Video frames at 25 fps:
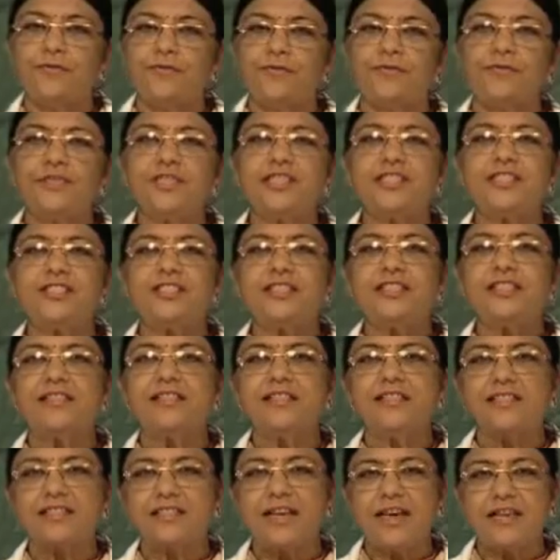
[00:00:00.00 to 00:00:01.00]
First in
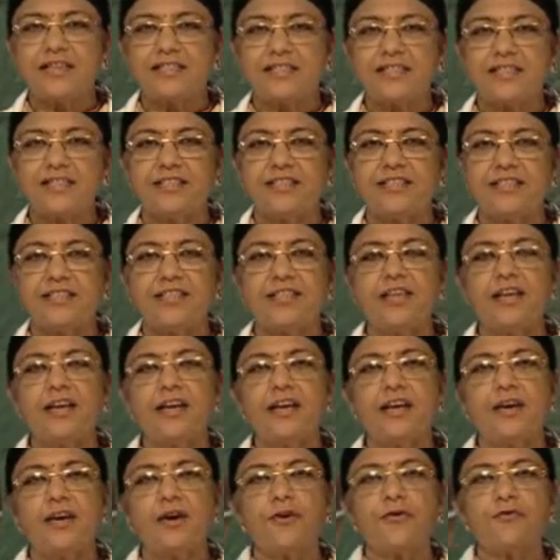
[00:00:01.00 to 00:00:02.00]
this category,
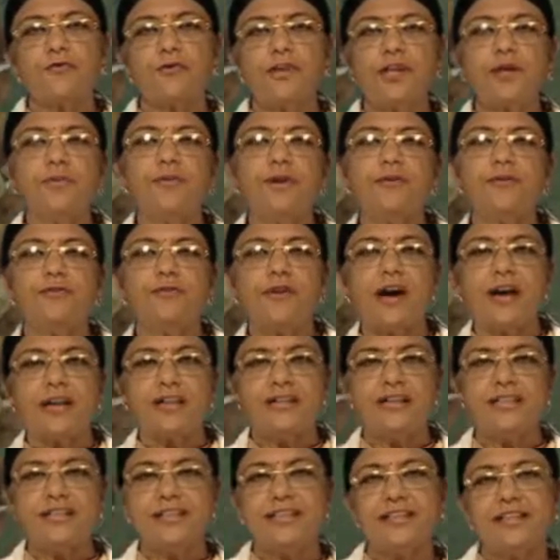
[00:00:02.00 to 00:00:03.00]
we will be
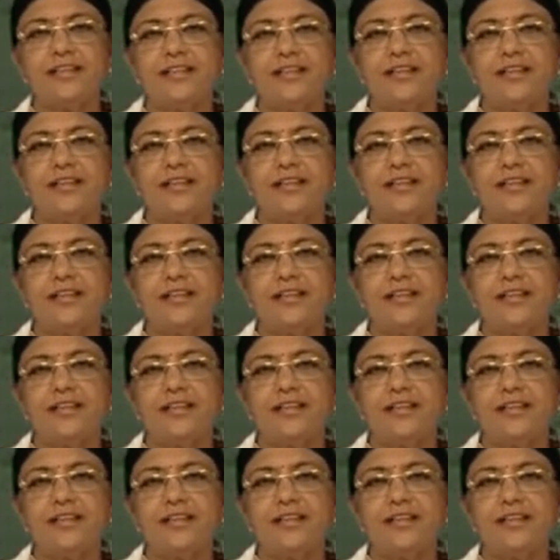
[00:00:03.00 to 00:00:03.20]
finding